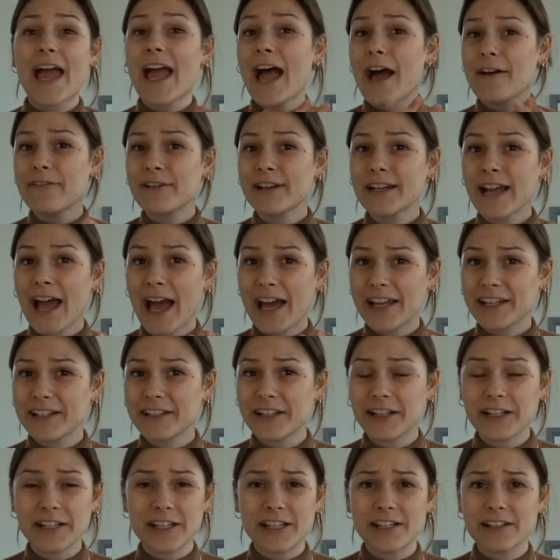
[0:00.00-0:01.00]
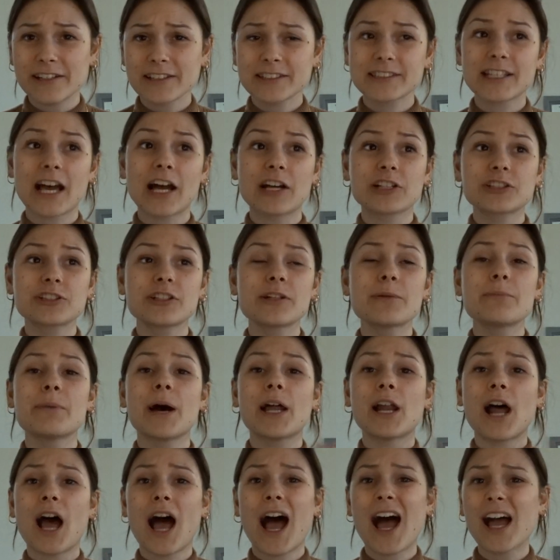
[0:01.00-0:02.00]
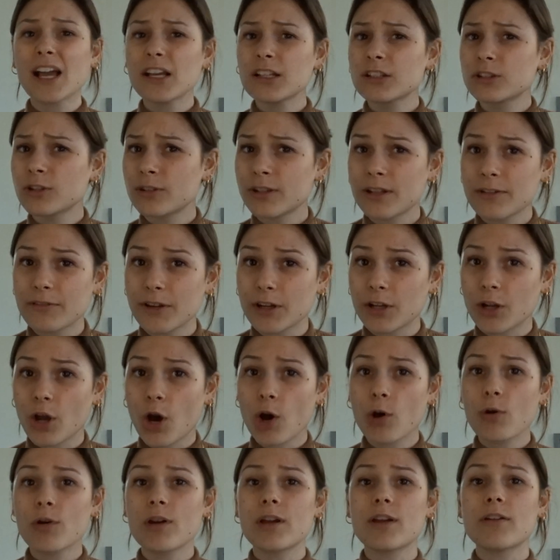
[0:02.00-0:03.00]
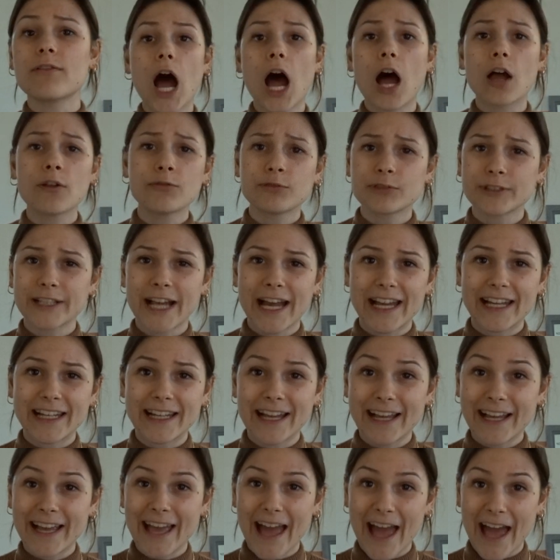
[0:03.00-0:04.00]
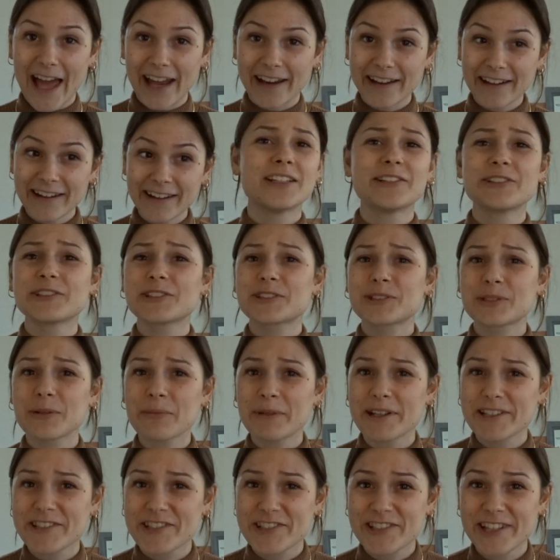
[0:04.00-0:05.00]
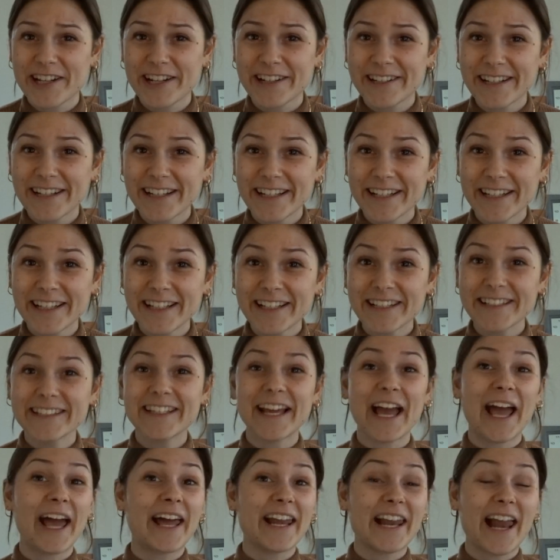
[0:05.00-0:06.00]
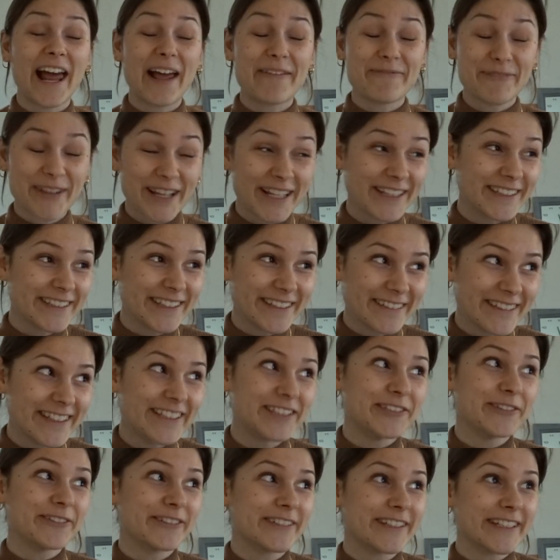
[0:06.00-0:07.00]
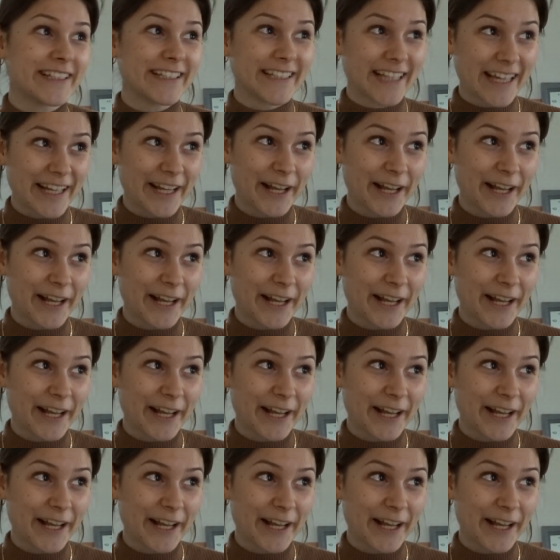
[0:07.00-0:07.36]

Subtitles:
haven't had it in years actually, but I don't even know if I would get it again. There's so much dairy in it and me and dairy don't get